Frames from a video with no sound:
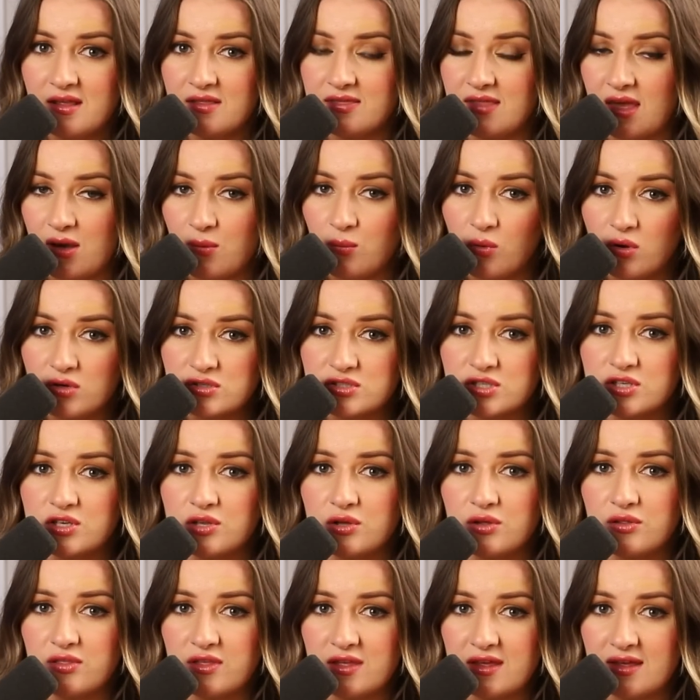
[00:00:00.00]
They wanted
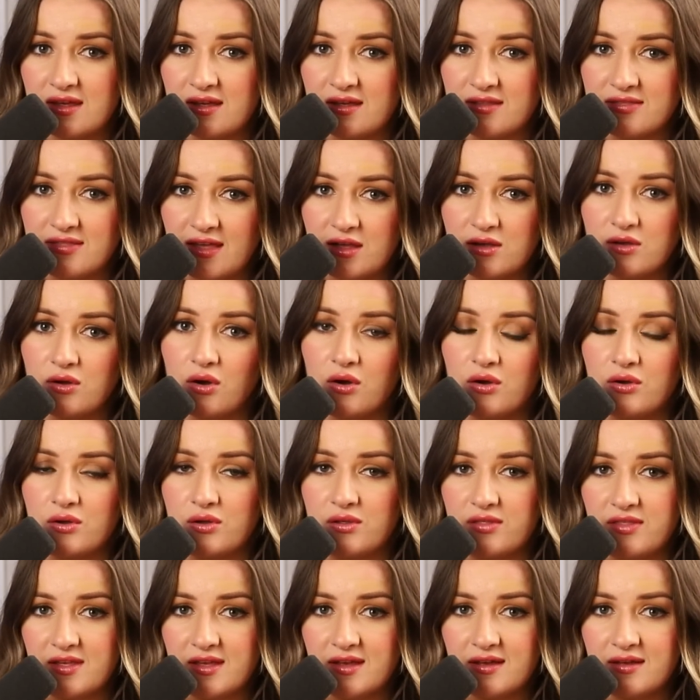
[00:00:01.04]
her there. They got her
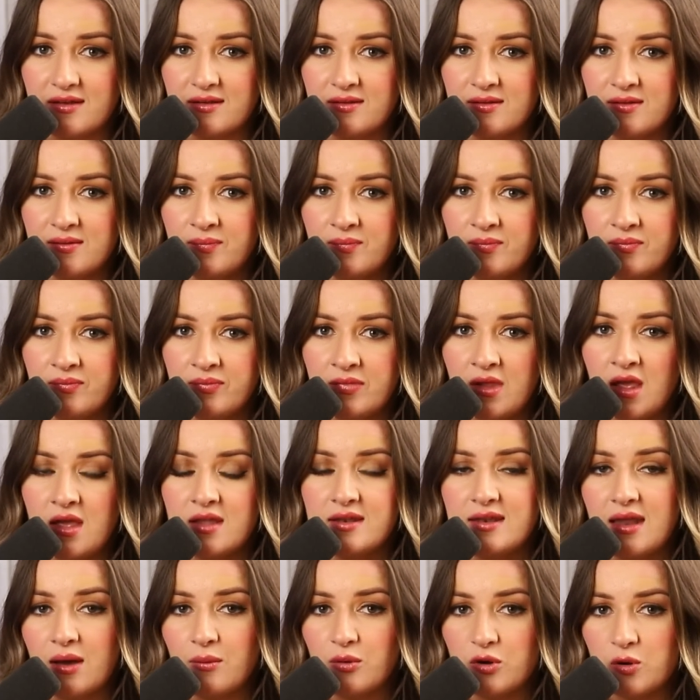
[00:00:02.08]
there.
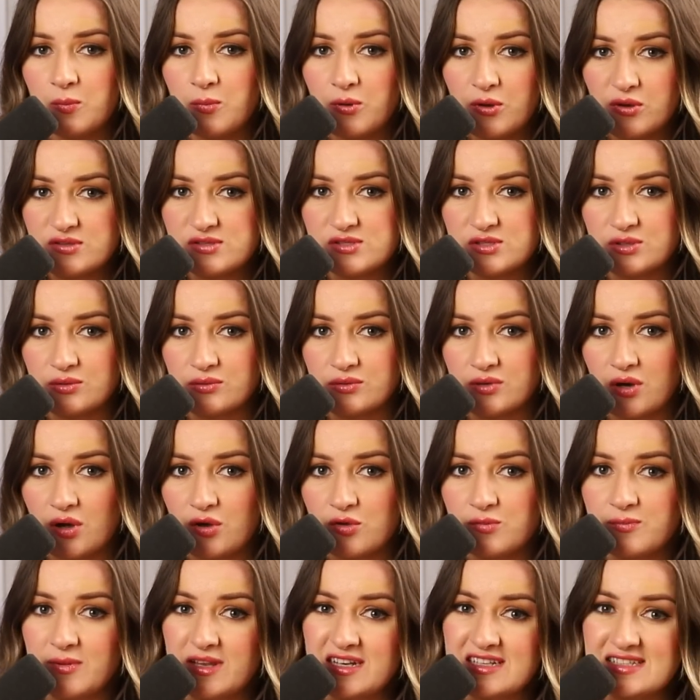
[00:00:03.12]
Now, on a personal
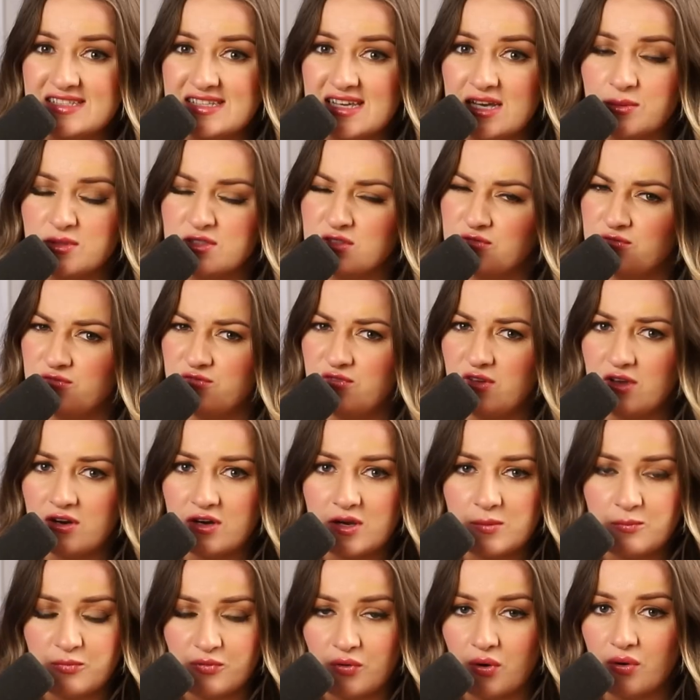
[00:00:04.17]
note, Benazir was
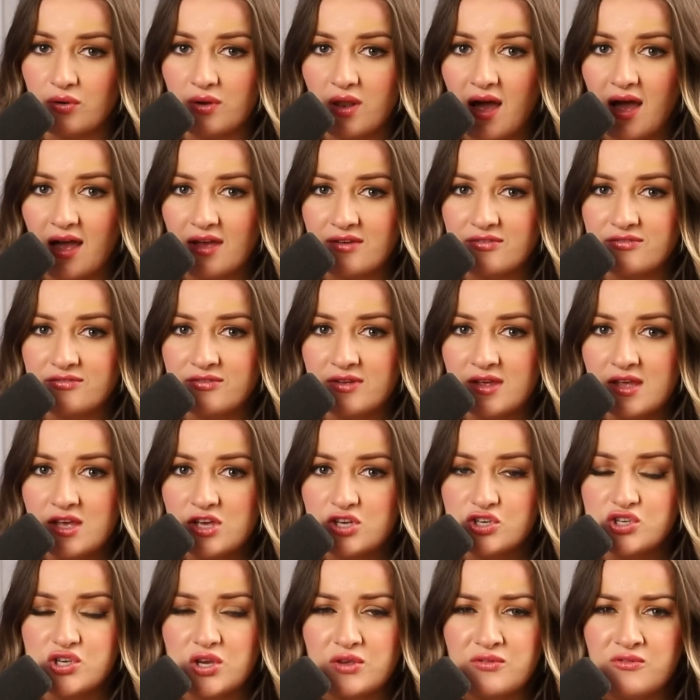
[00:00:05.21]
very pro-life.
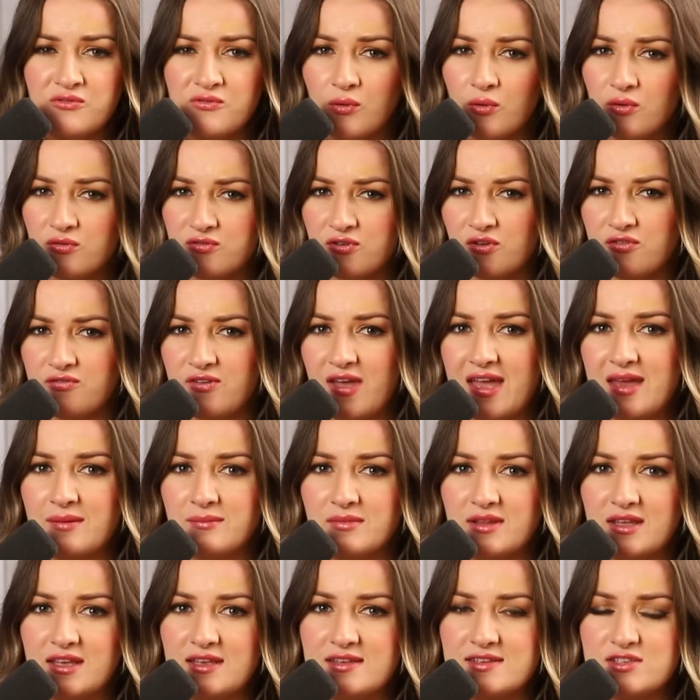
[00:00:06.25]
She fought for
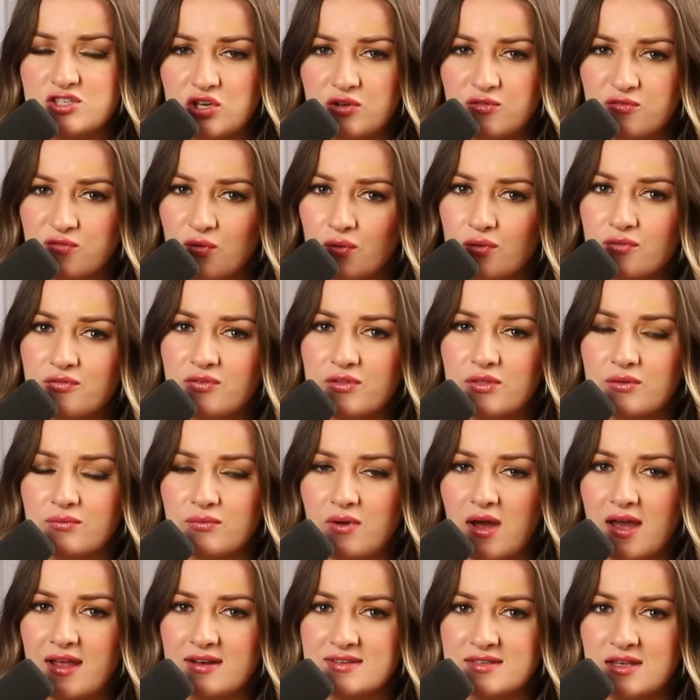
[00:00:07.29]
families. She fought for the
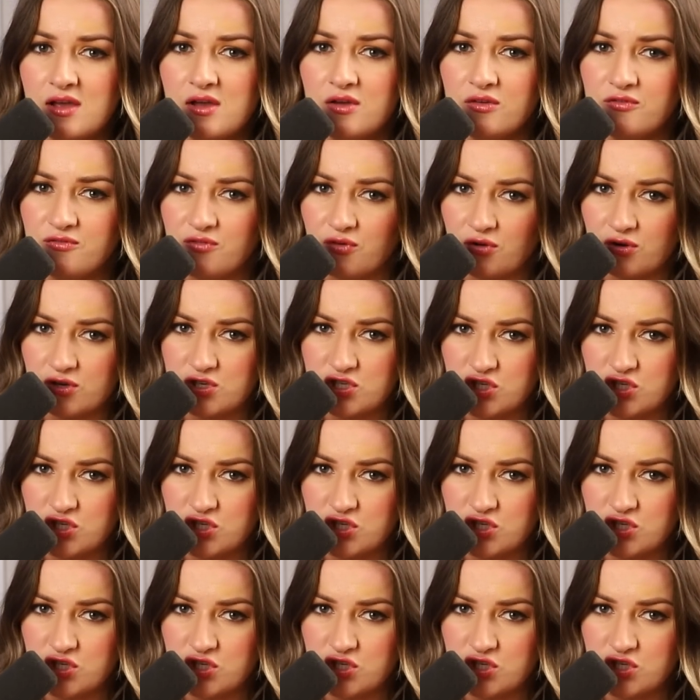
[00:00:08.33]
right for a